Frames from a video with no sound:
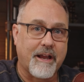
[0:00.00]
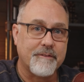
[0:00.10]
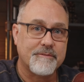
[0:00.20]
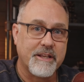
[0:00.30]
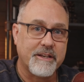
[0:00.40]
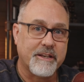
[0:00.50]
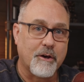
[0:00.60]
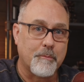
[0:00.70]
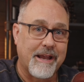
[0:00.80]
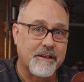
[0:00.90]
I've tended to
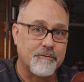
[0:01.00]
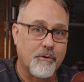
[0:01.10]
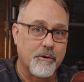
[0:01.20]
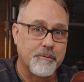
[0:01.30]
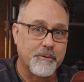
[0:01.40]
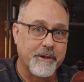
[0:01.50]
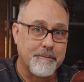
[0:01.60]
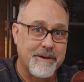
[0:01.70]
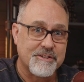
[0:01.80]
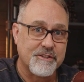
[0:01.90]
go back and forth between a
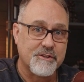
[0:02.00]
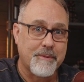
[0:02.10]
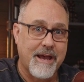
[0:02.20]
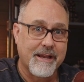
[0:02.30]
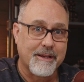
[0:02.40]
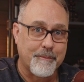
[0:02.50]
messenger bag,